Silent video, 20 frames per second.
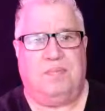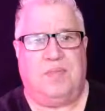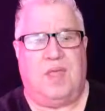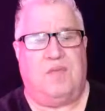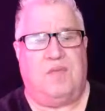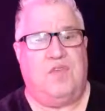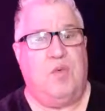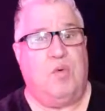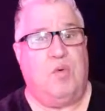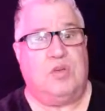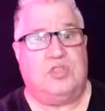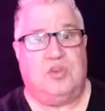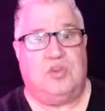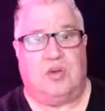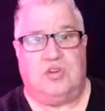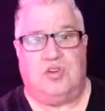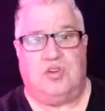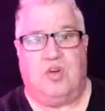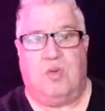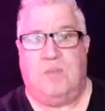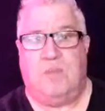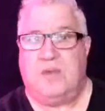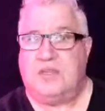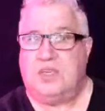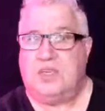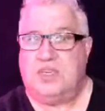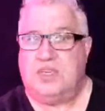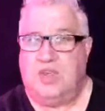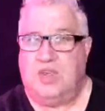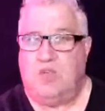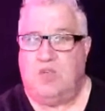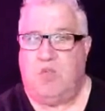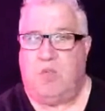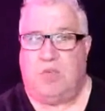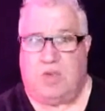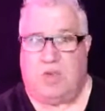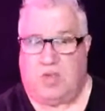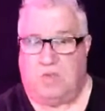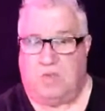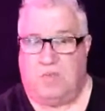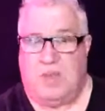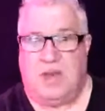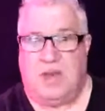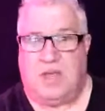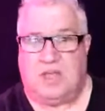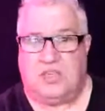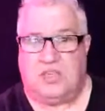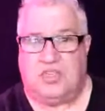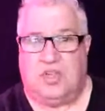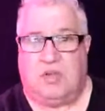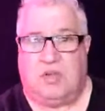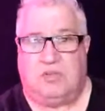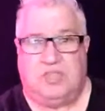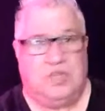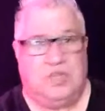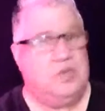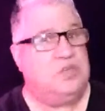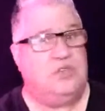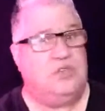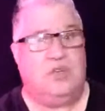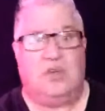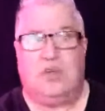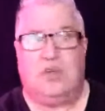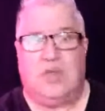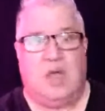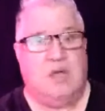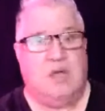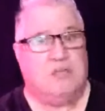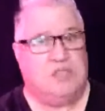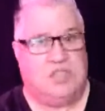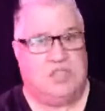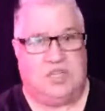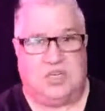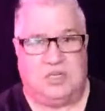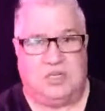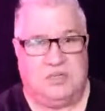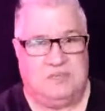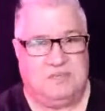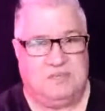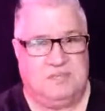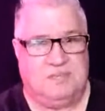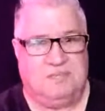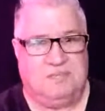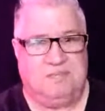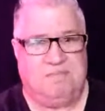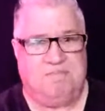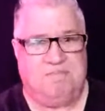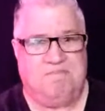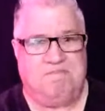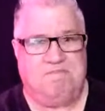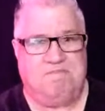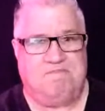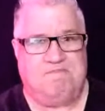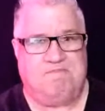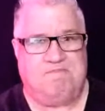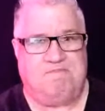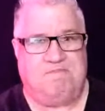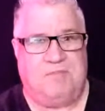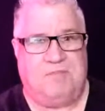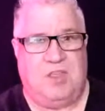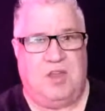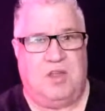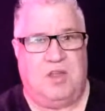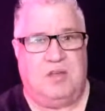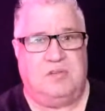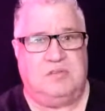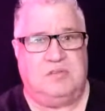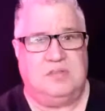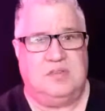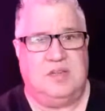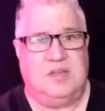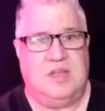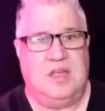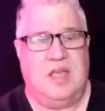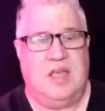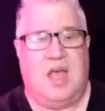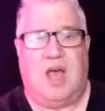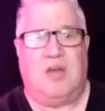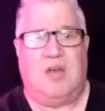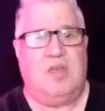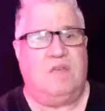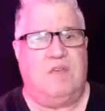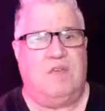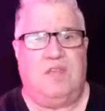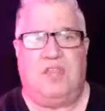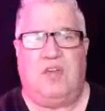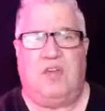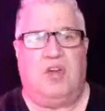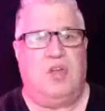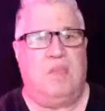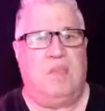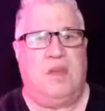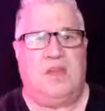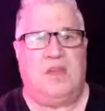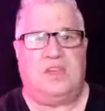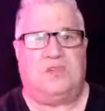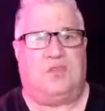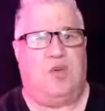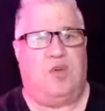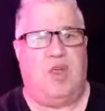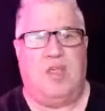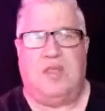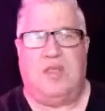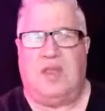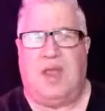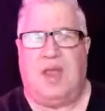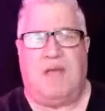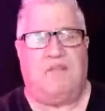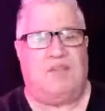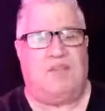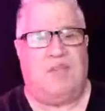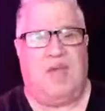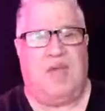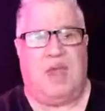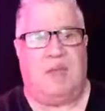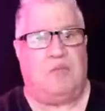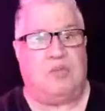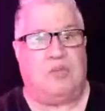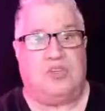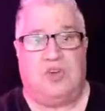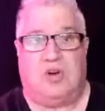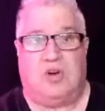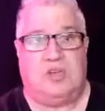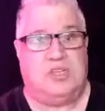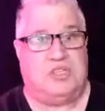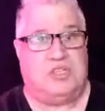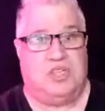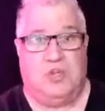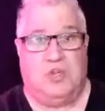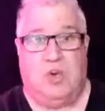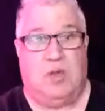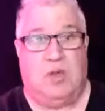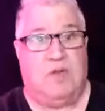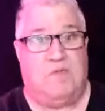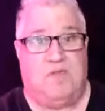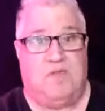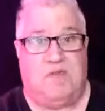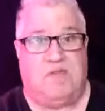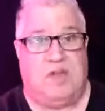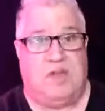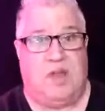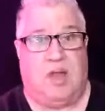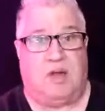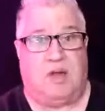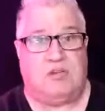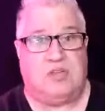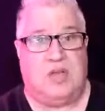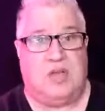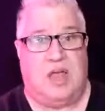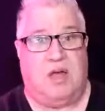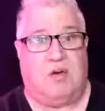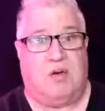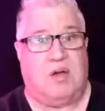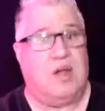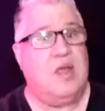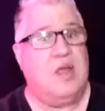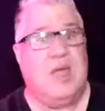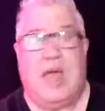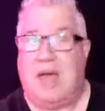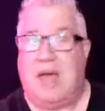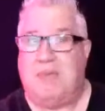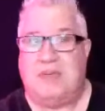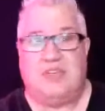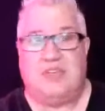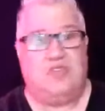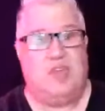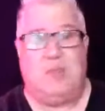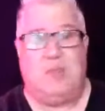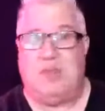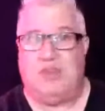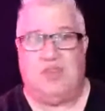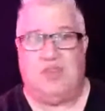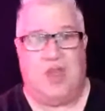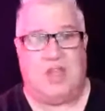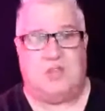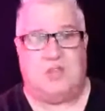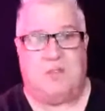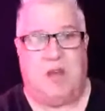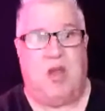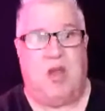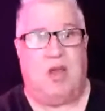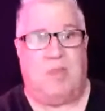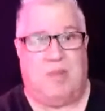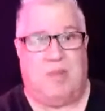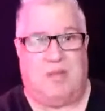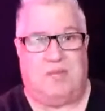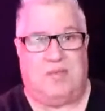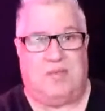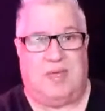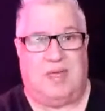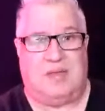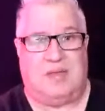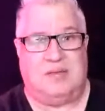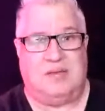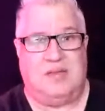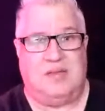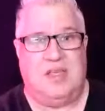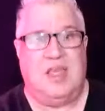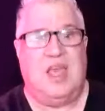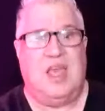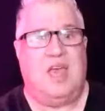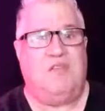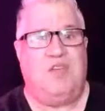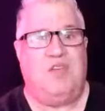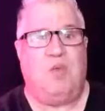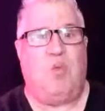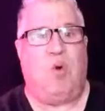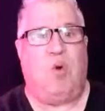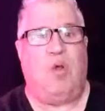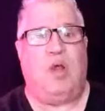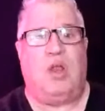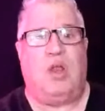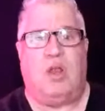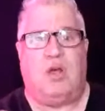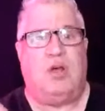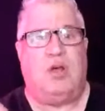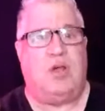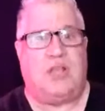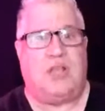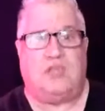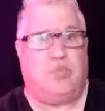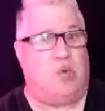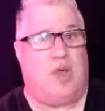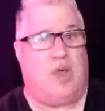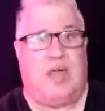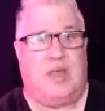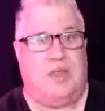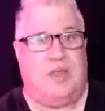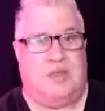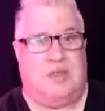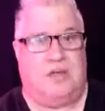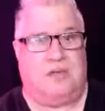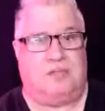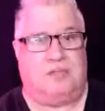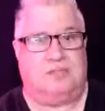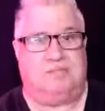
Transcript: Now, if you want to start your own business and you want me to consult you, it's going to cost you. You know, I'll give you 30 minutes free, and then after that, I'm going to charge you $250 an hour. I'm extremely transparent about that. If you want to learn, that's what I do.